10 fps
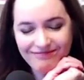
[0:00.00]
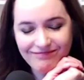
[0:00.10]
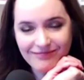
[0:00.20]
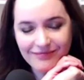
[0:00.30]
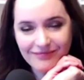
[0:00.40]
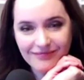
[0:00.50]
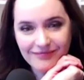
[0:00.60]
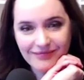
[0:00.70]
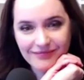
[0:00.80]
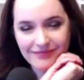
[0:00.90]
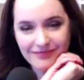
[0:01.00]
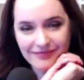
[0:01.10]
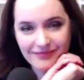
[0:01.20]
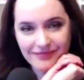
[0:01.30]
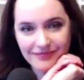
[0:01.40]

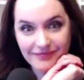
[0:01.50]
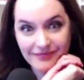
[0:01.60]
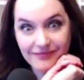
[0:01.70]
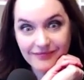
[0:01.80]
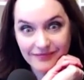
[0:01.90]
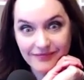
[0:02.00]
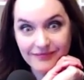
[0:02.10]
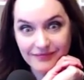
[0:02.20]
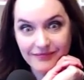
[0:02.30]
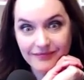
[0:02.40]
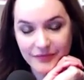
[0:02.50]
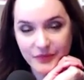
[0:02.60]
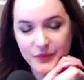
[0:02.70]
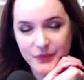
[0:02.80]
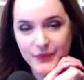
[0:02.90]

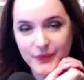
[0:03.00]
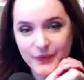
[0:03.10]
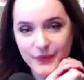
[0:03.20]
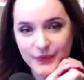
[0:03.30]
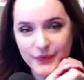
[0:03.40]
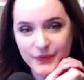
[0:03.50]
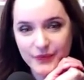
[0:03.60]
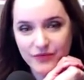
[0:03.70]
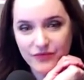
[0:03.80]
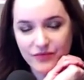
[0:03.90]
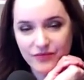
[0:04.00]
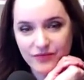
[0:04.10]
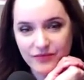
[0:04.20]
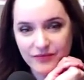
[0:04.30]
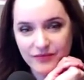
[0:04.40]

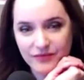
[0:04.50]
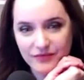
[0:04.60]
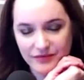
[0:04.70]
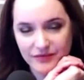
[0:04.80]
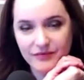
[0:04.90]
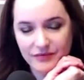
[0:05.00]
[no speech]